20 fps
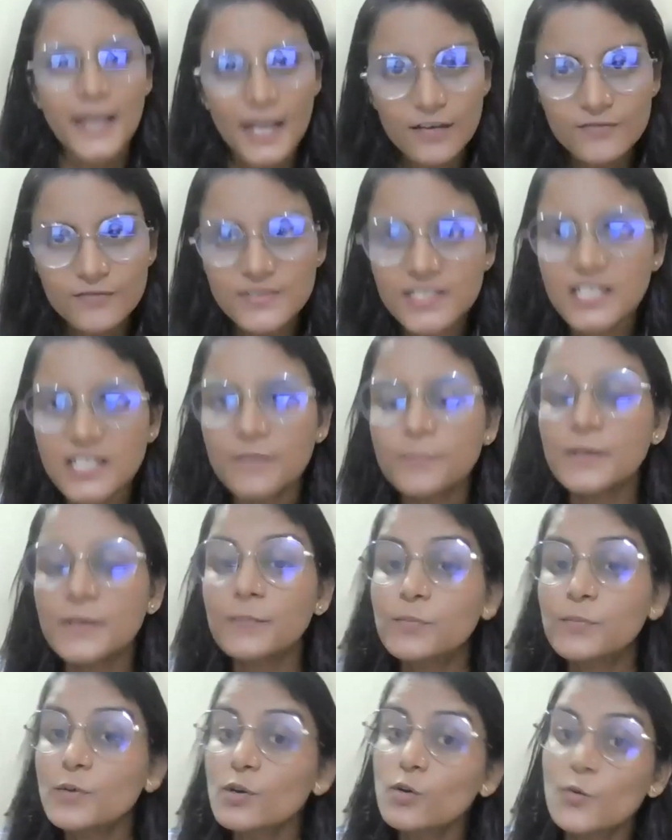I have seen
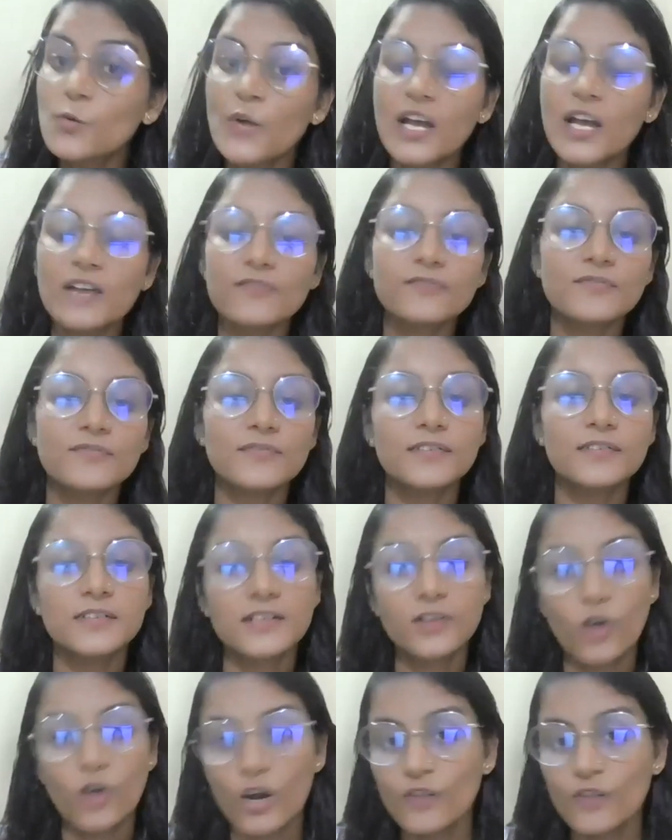people who have
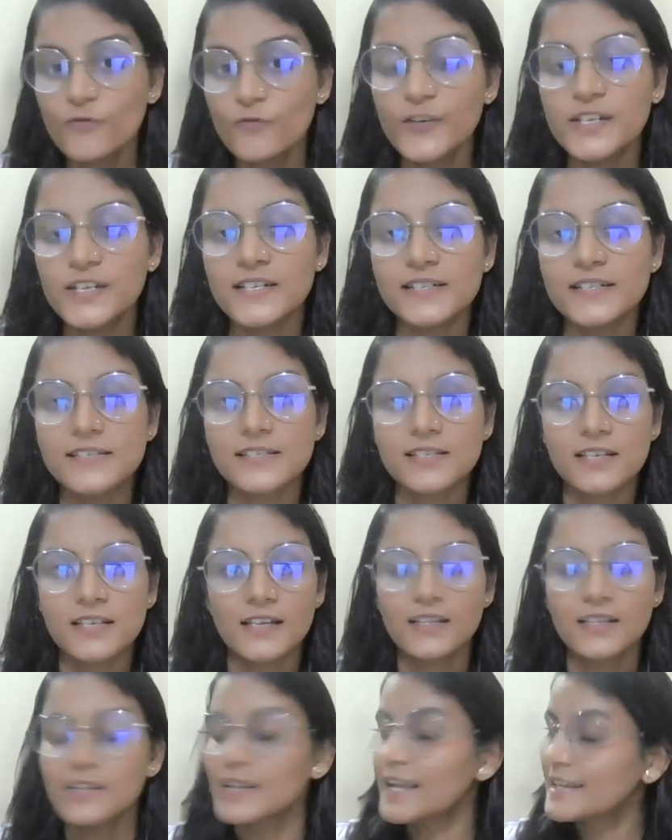
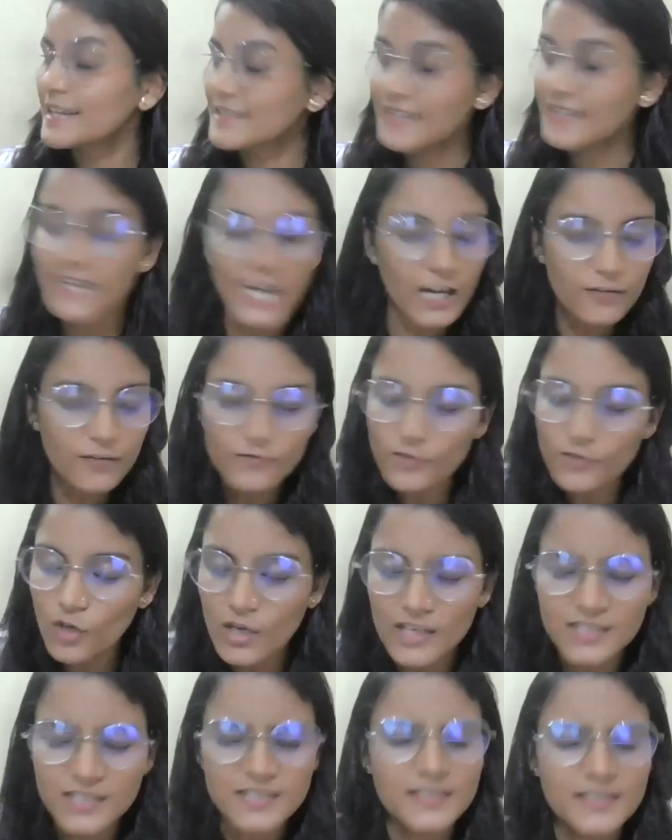confidence, like they have
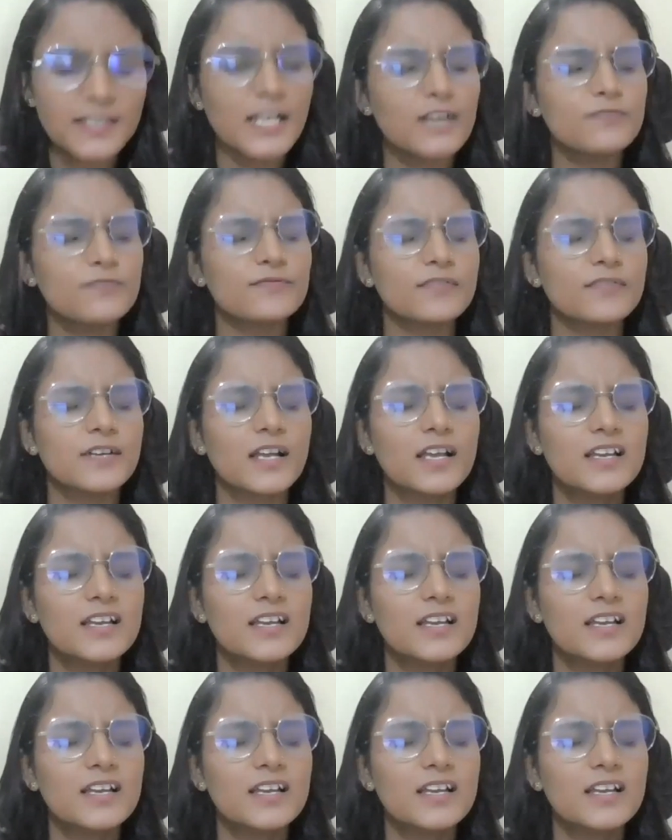knowledge, they have